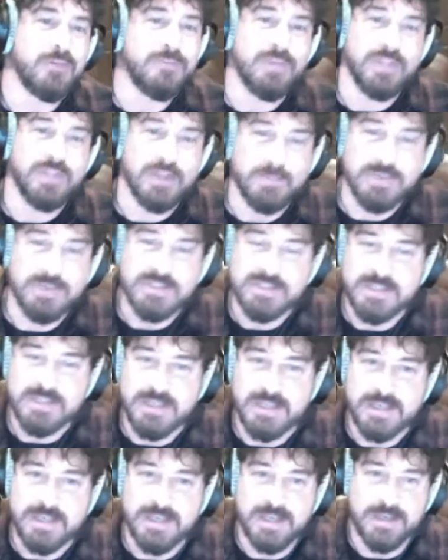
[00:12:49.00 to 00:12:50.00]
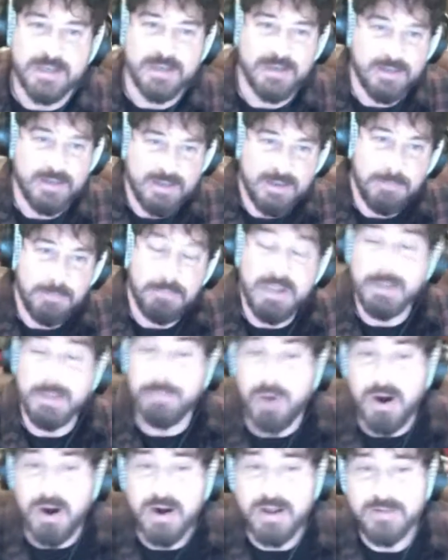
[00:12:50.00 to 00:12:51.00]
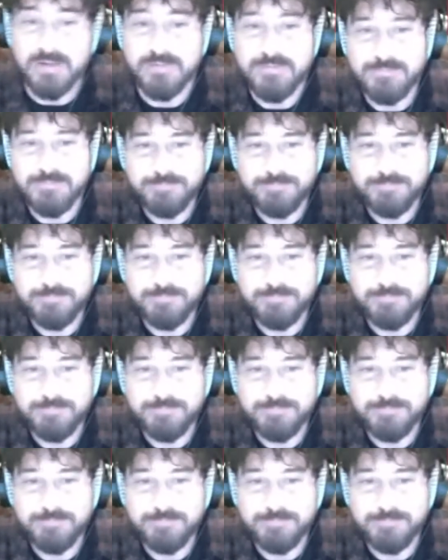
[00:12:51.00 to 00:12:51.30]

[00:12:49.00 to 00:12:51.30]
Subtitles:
for them to sing and be a part of.